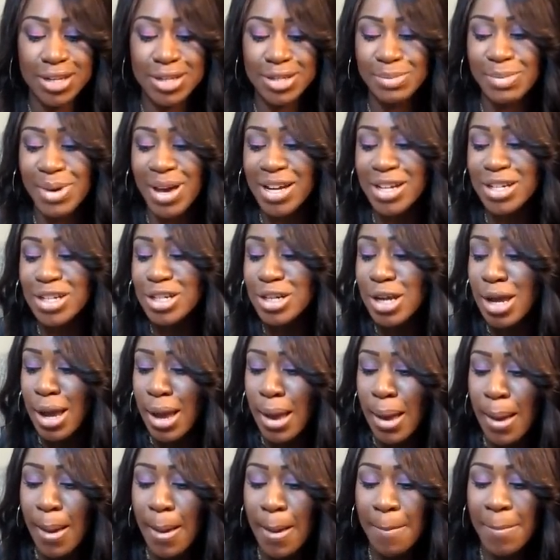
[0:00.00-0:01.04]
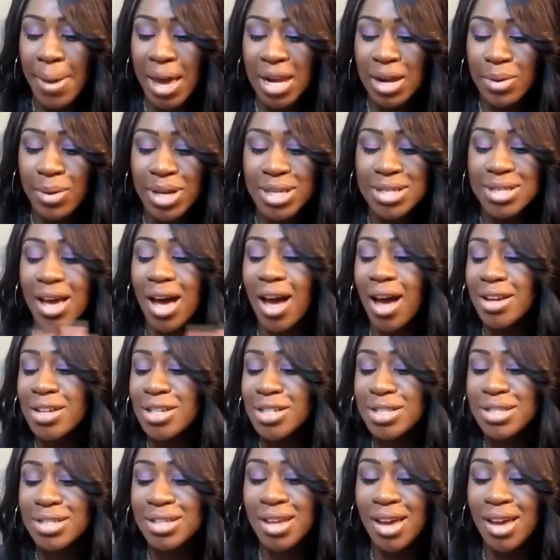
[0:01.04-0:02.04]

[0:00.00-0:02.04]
as much. But anyways, I